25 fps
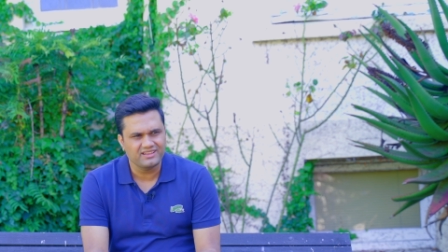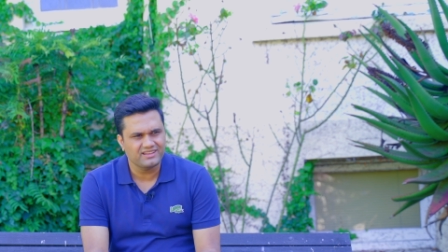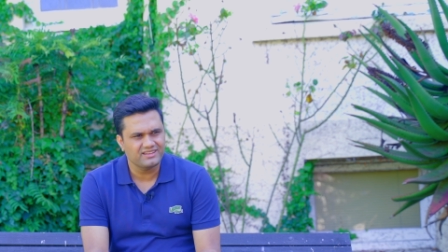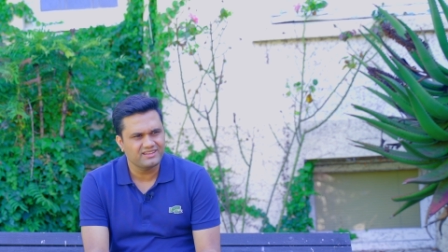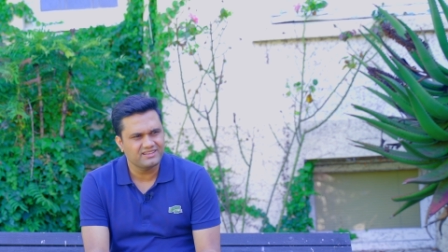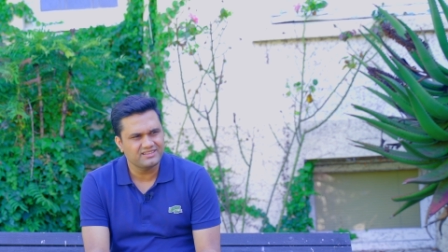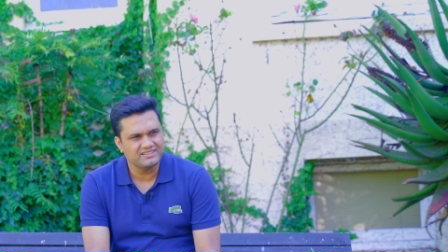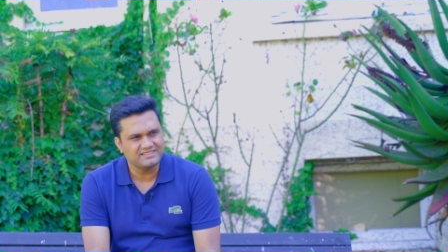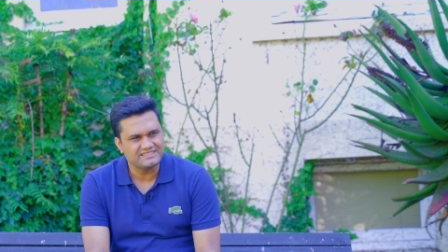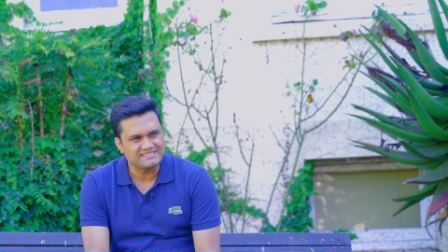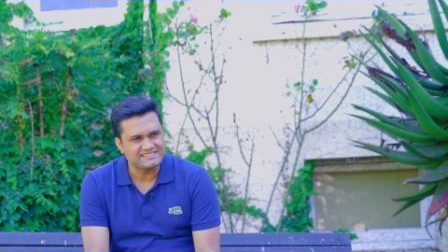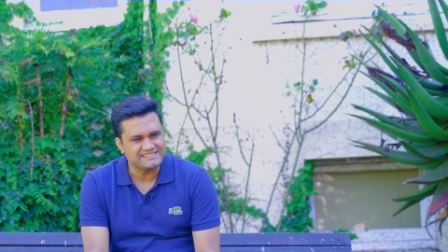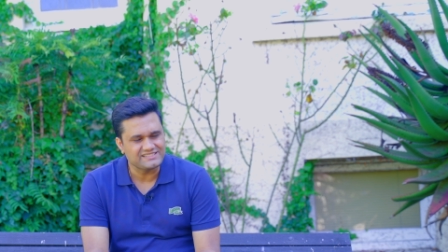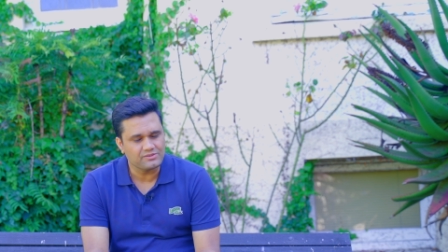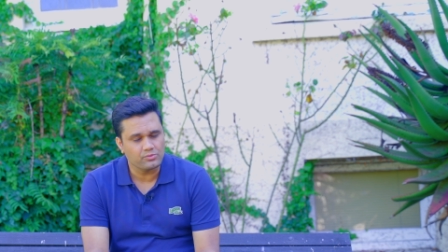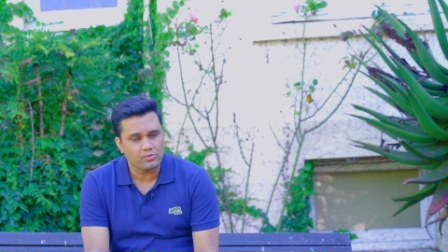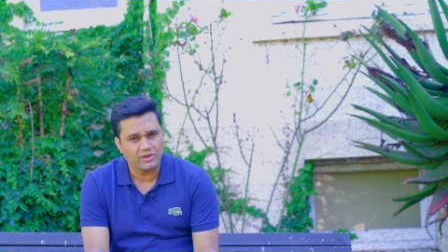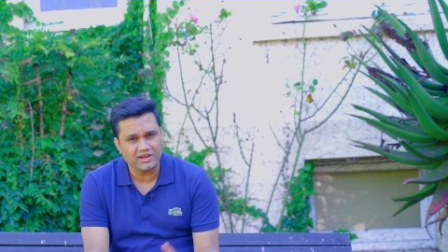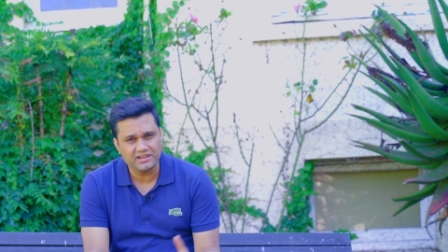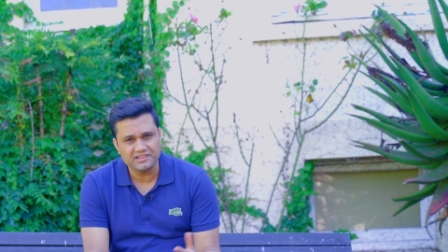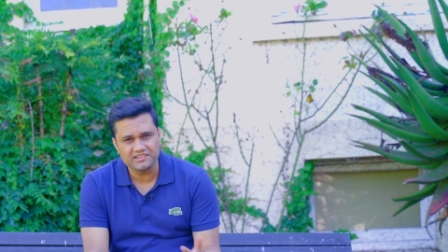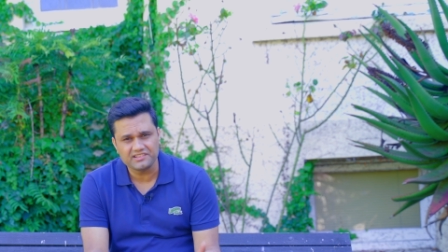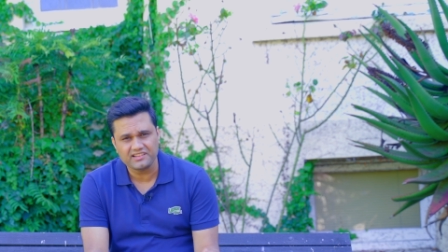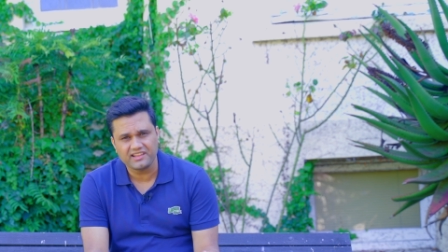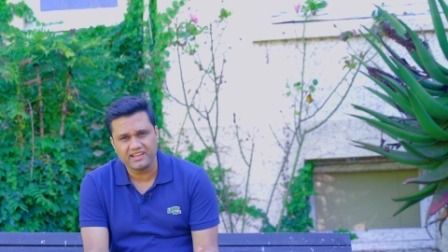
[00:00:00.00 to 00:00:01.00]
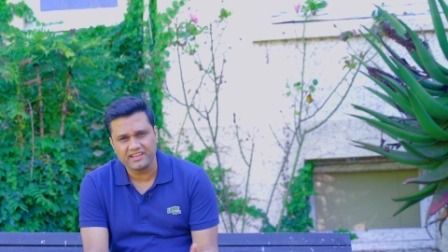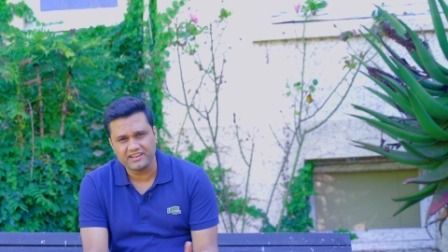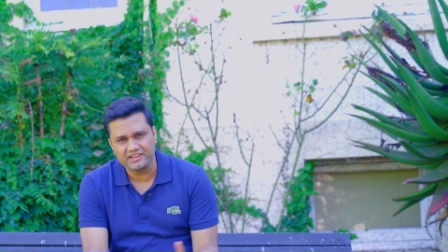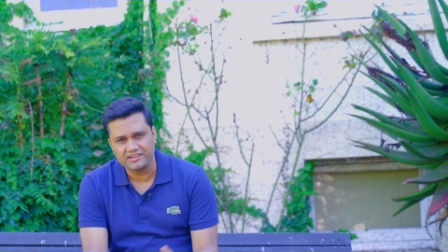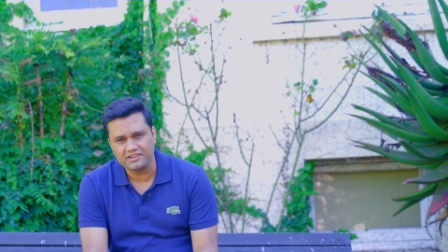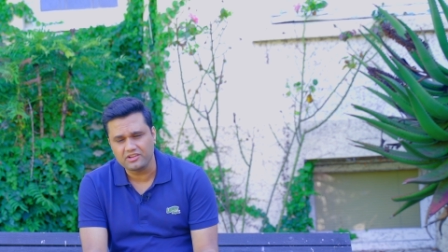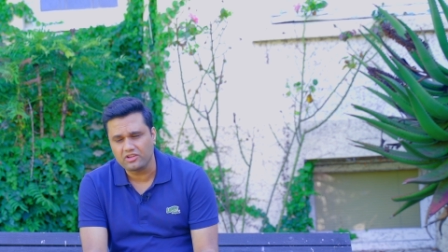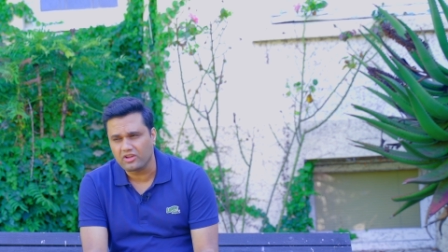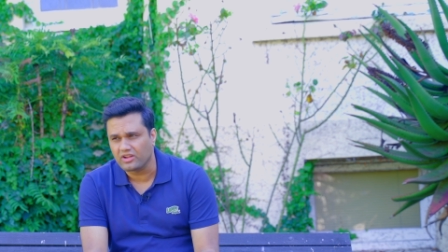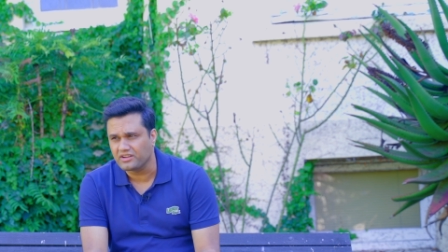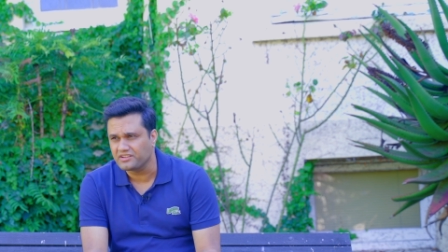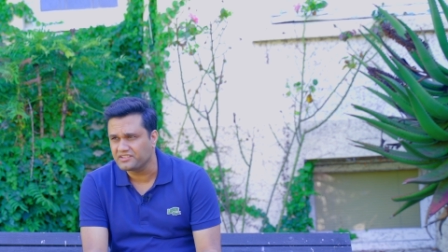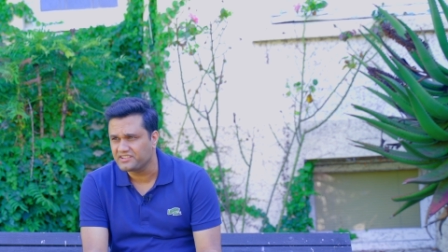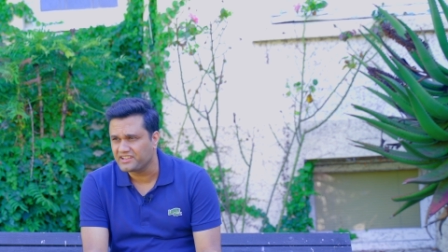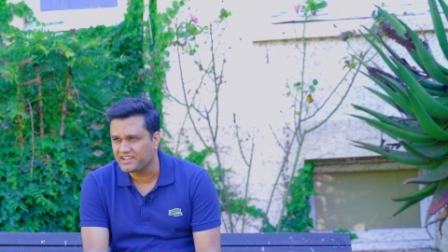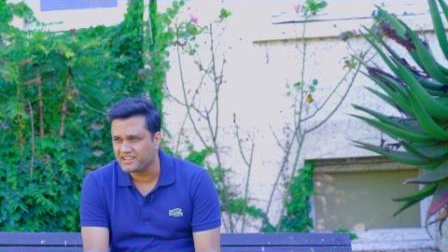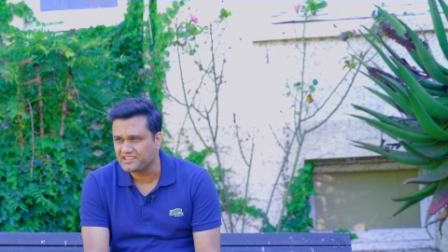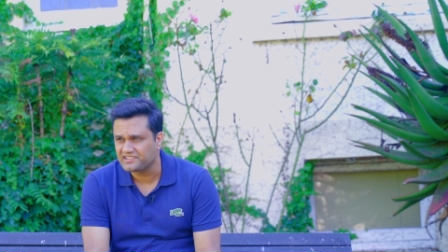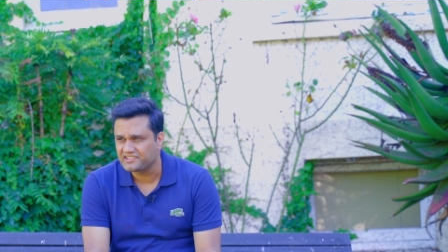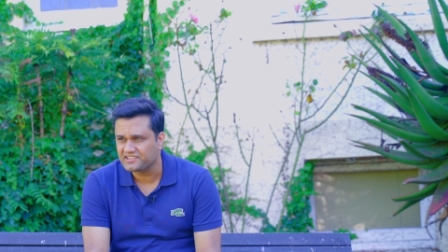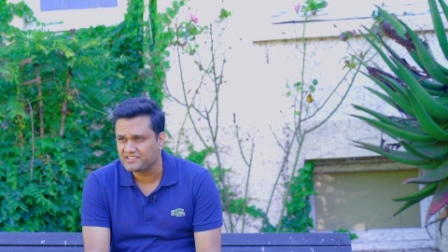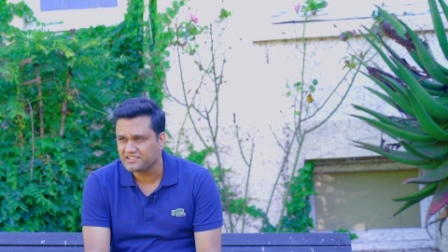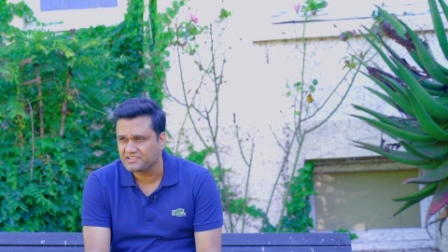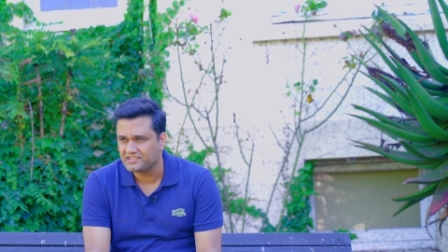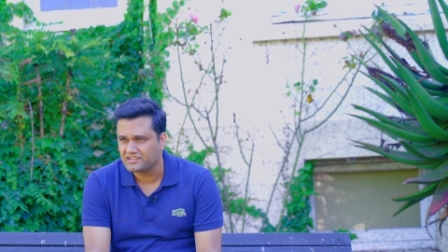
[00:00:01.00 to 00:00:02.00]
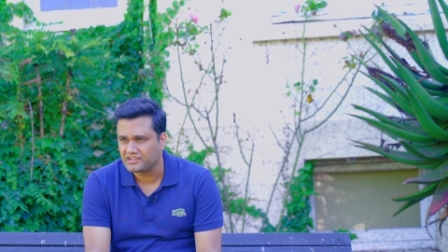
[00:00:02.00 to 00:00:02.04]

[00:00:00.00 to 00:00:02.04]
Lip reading: it's a one-sided contest.